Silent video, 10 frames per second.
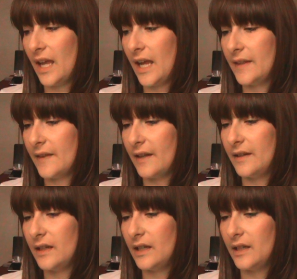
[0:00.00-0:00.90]
And
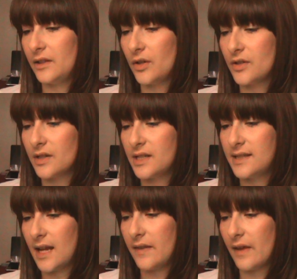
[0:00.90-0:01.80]
then it goes on to
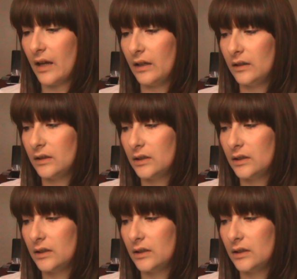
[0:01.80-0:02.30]
say that